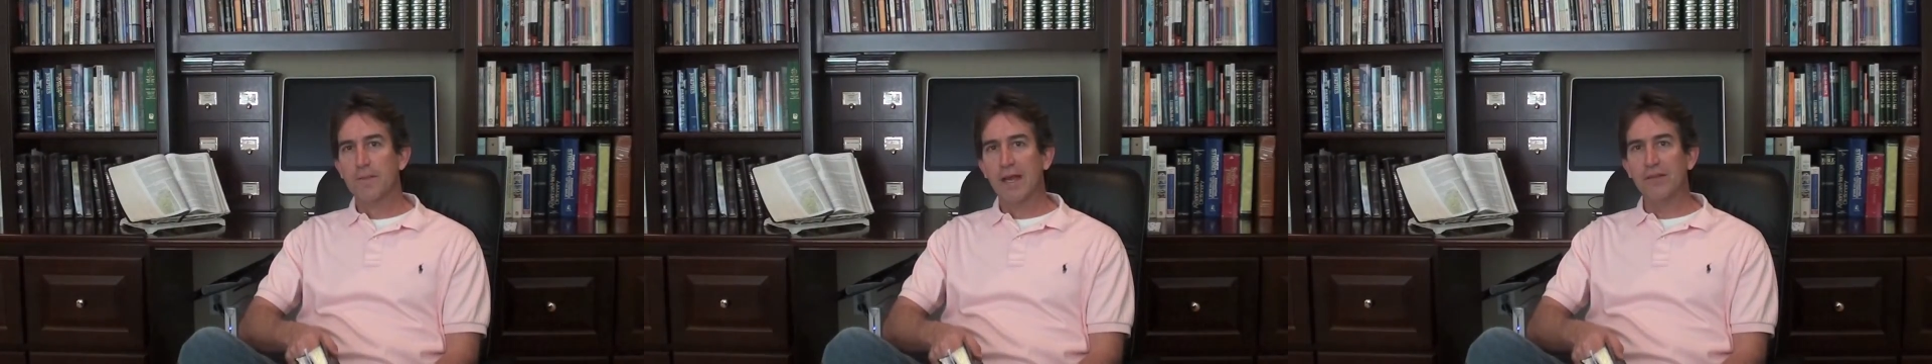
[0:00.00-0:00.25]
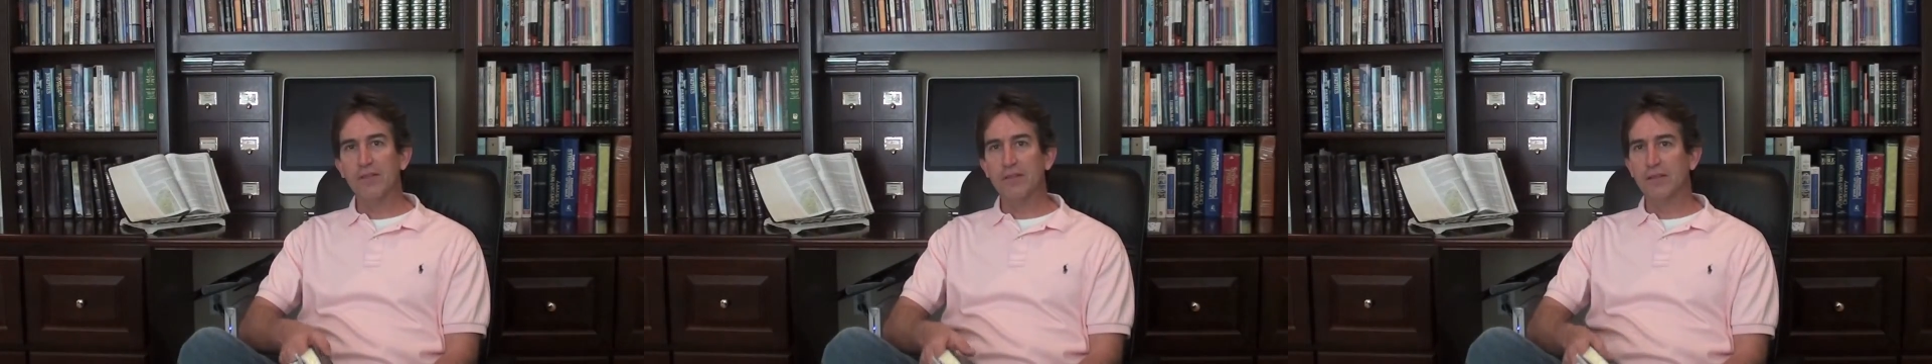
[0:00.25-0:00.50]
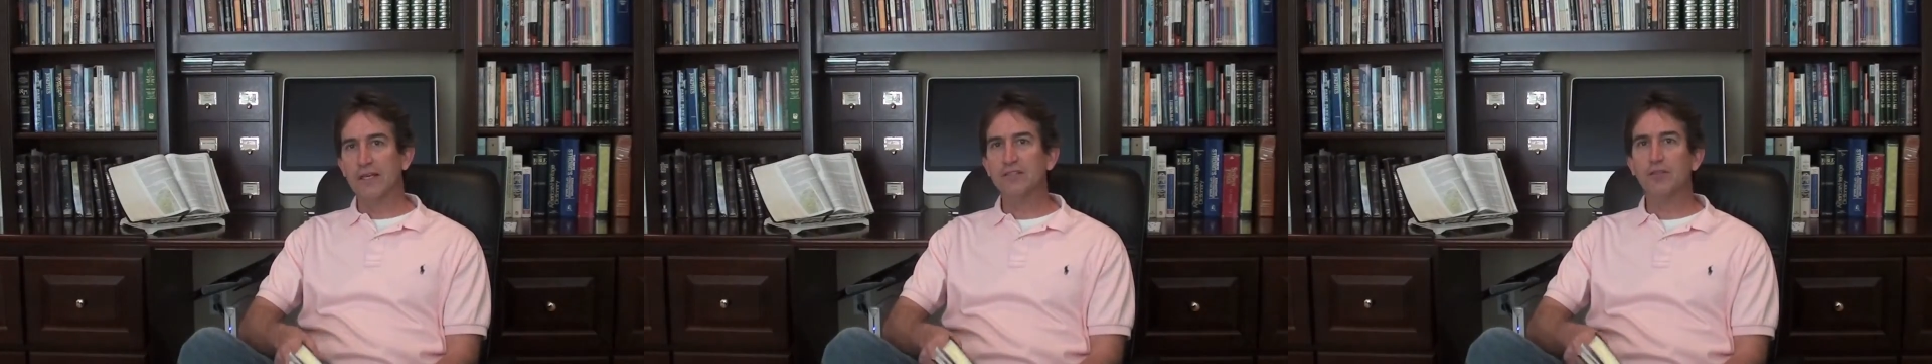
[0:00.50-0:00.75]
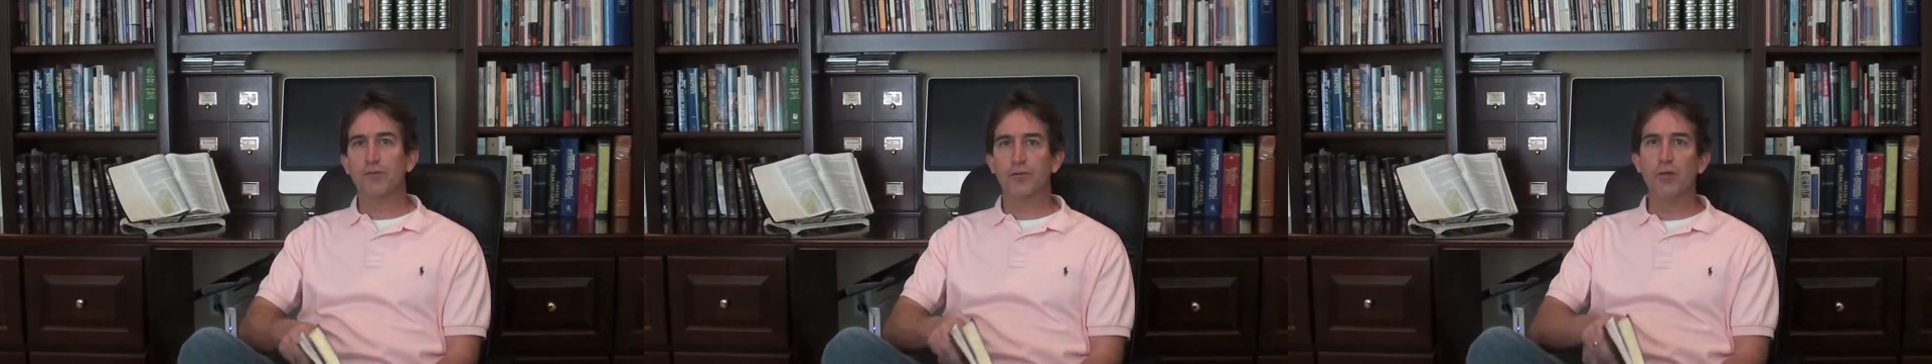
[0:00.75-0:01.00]
I think the
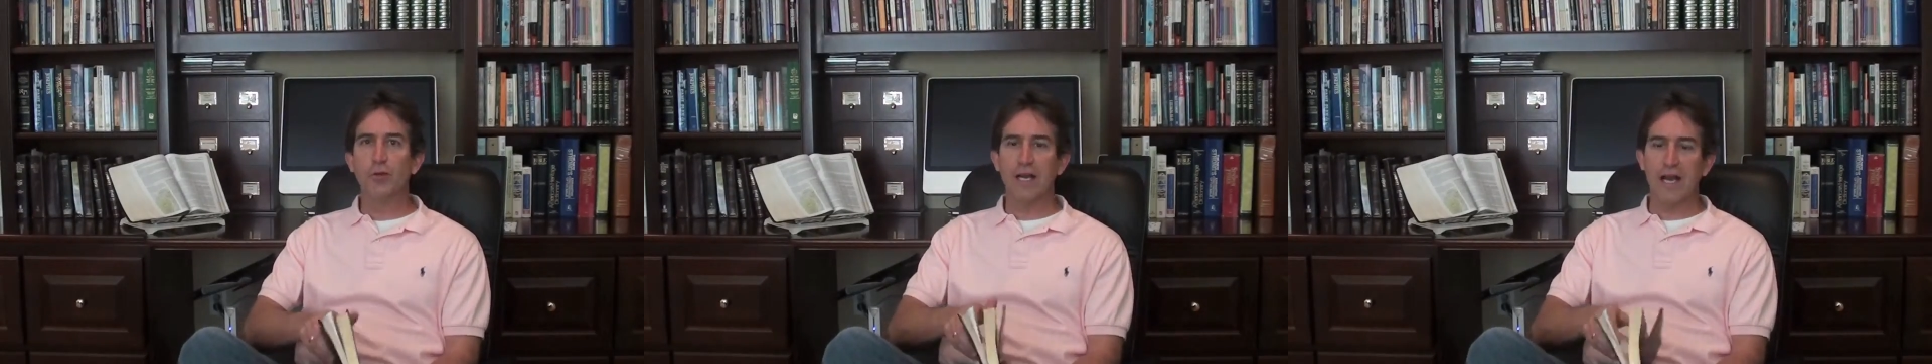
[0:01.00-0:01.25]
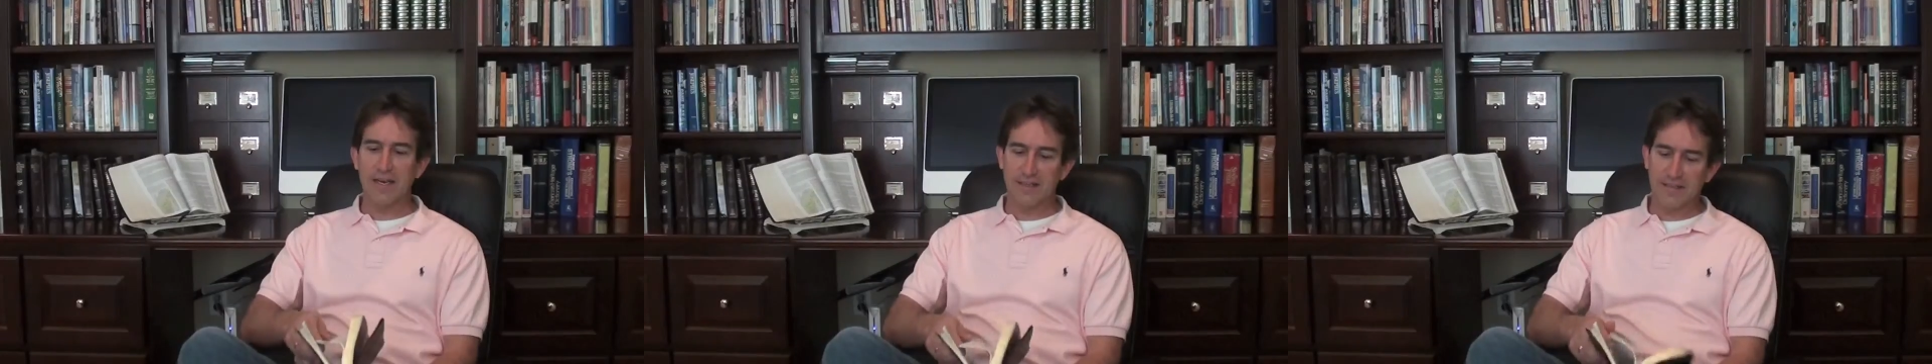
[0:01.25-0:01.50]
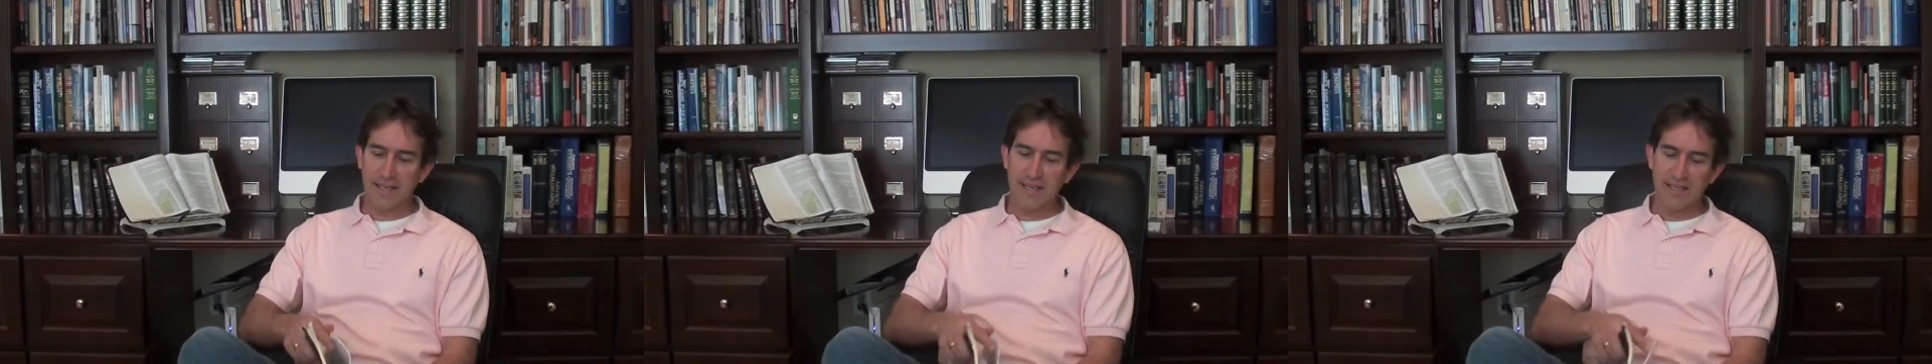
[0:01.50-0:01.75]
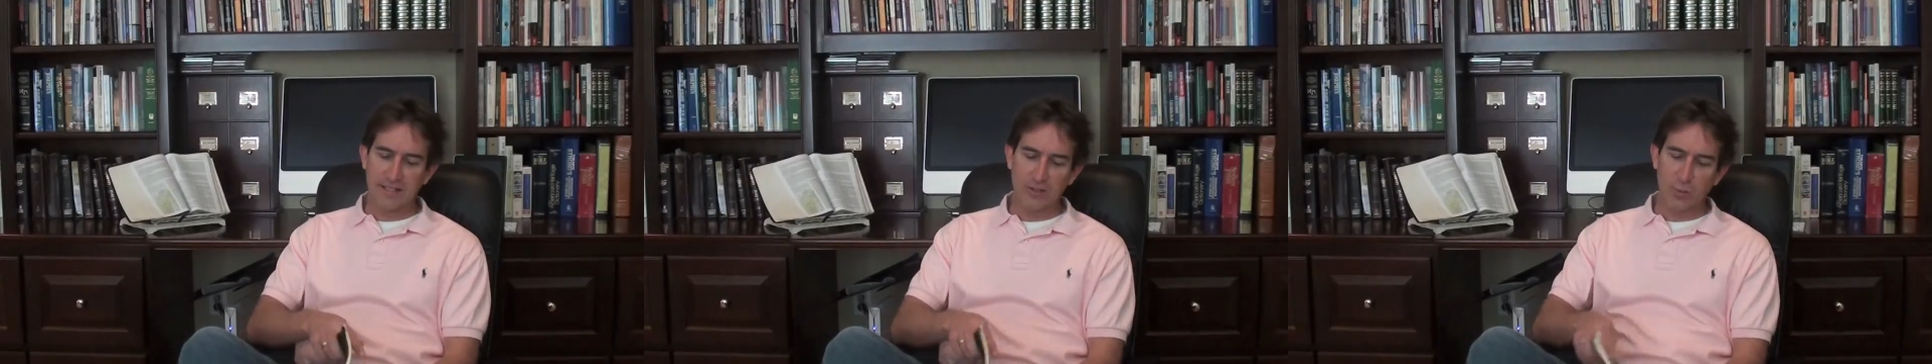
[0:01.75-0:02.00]
lesson for you and I
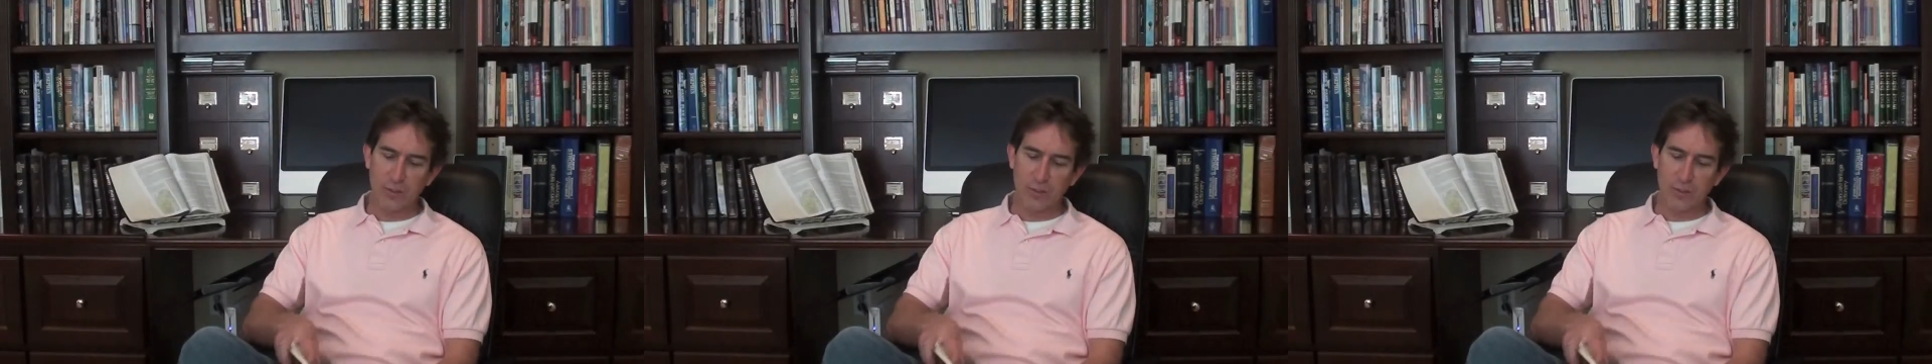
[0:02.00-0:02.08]
today is